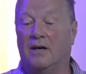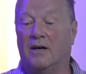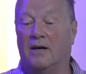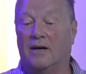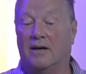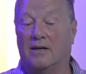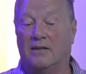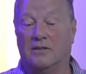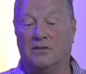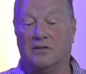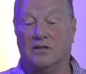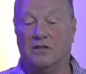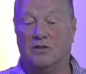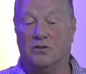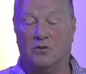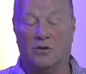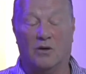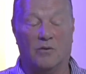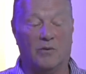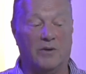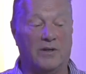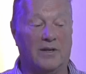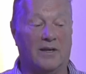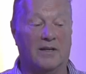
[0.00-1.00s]
I says, so
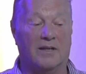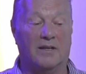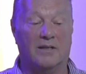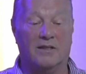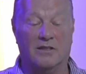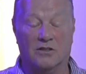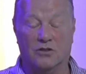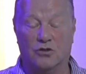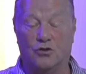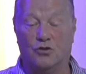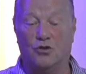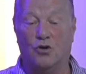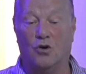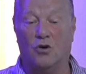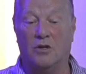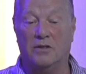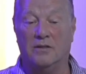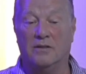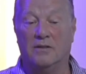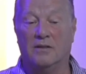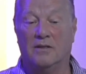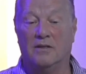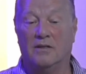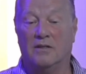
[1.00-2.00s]
I went in and there's John.
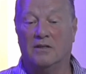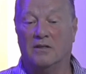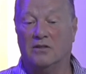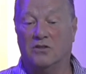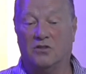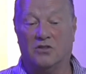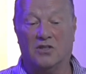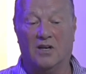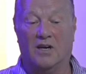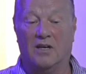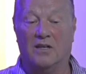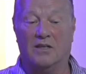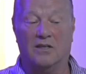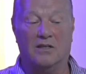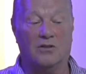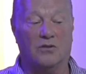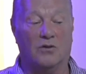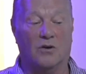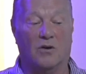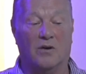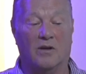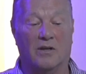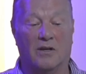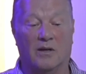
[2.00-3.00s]
He's standing at the
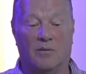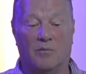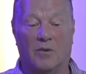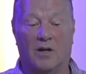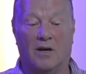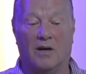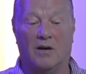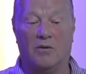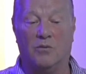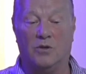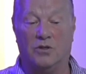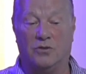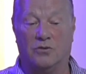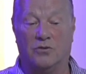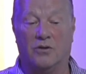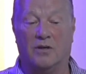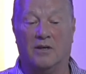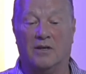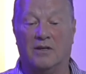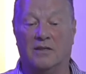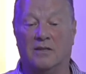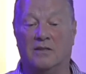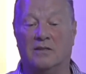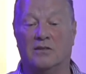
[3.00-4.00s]
toilet. I'm like, what's
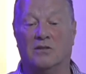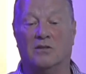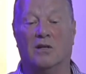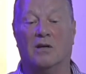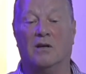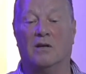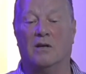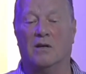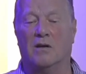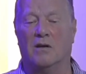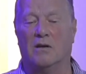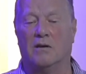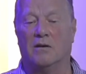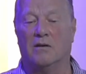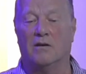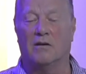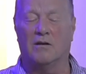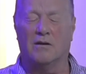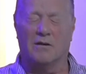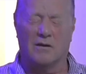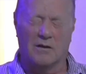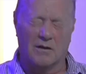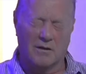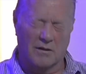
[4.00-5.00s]
wrong? And he's
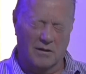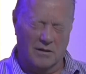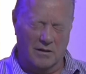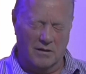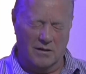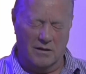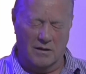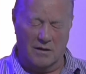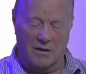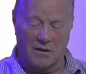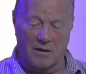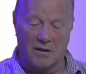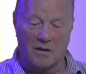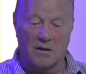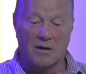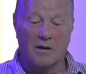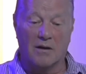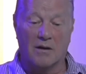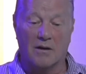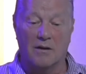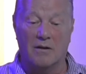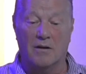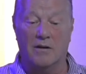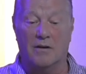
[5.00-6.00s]
like,
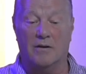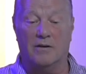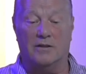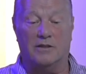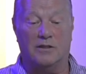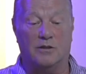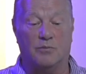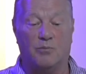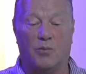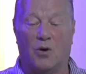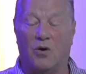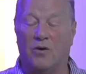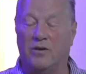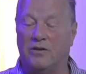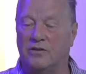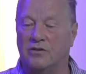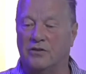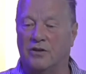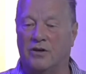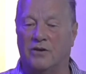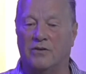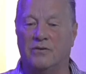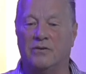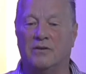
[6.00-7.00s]
and he's pointing
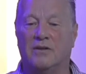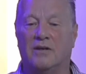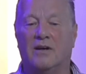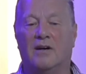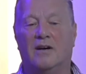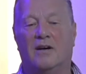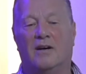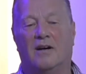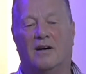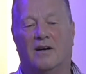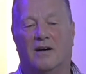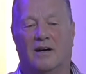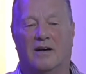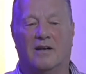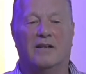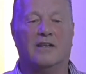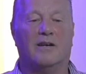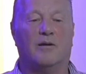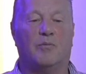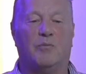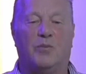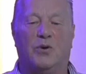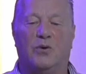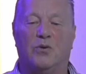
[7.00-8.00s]
down. And I
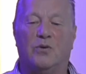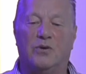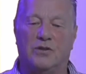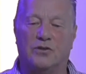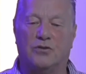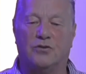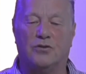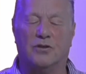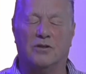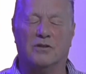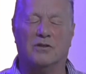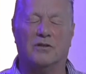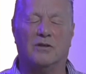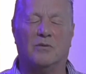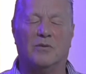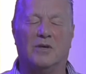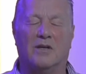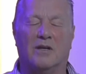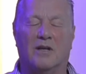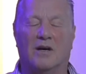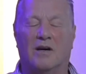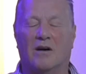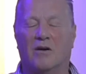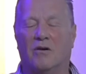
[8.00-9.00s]
pulled his trousers and I went
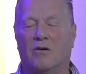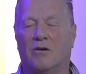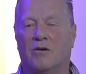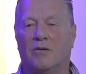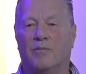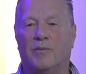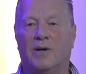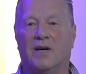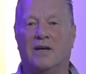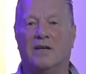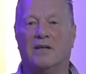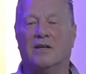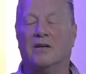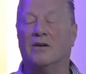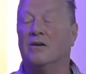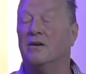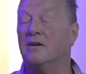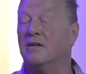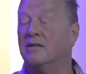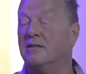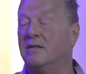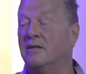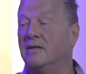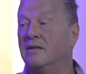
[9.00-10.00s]
like, oh my
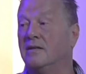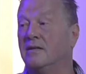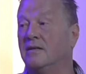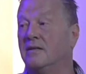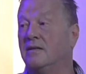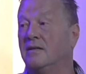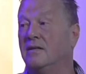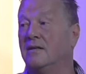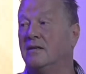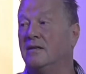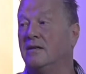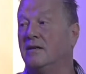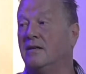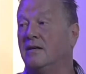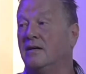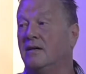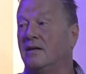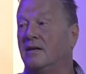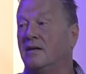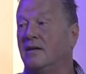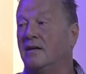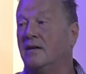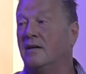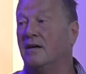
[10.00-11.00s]
God.
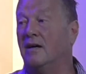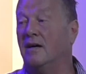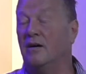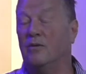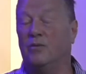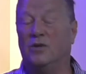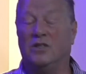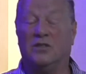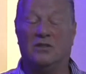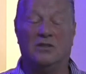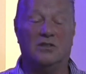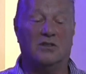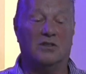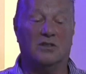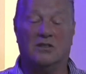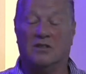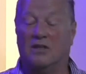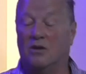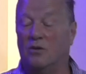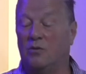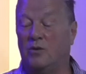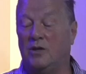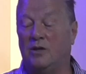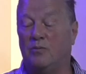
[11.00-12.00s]
That wasn't just
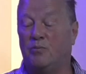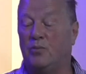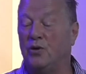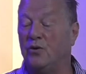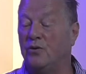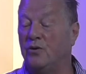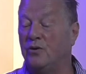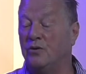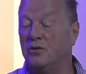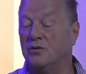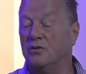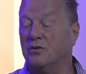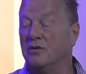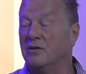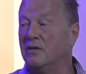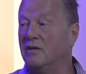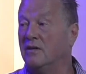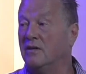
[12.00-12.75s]
a wee bruise.